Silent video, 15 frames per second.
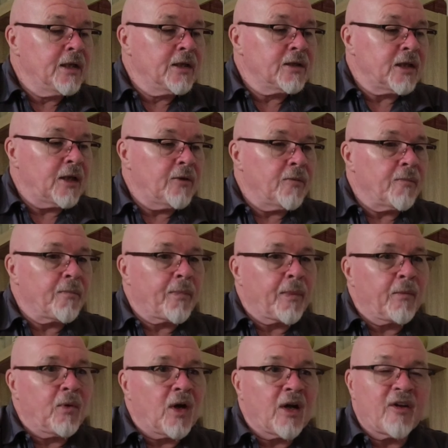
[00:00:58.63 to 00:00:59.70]
So
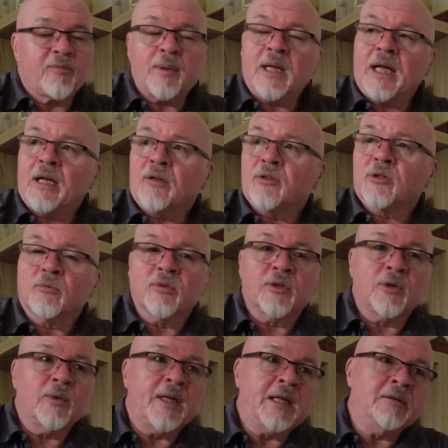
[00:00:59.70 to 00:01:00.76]
while I've been out sort of
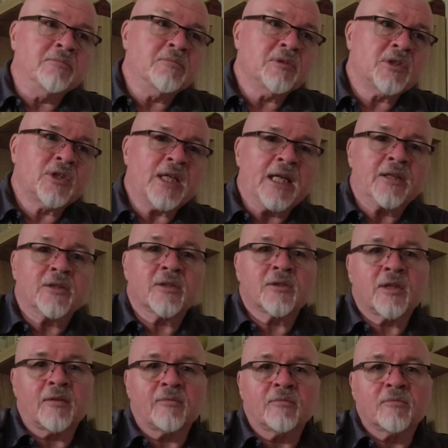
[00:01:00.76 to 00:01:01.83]
doing 6,
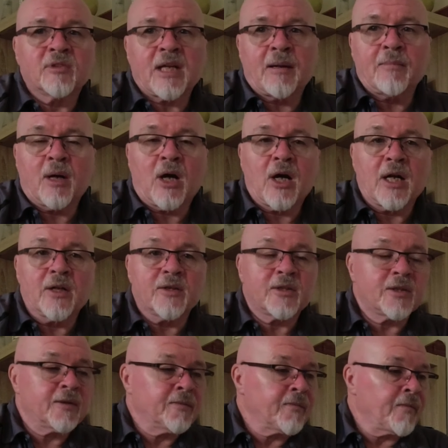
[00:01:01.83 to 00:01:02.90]
7, 10
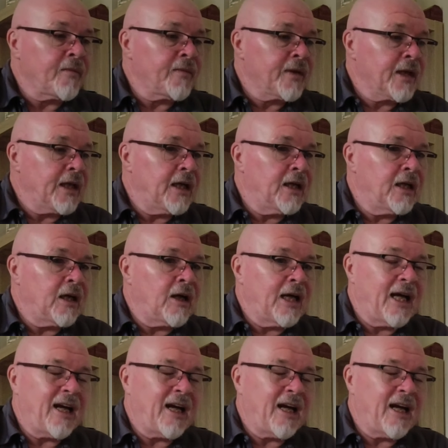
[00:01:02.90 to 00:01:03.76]
milers, I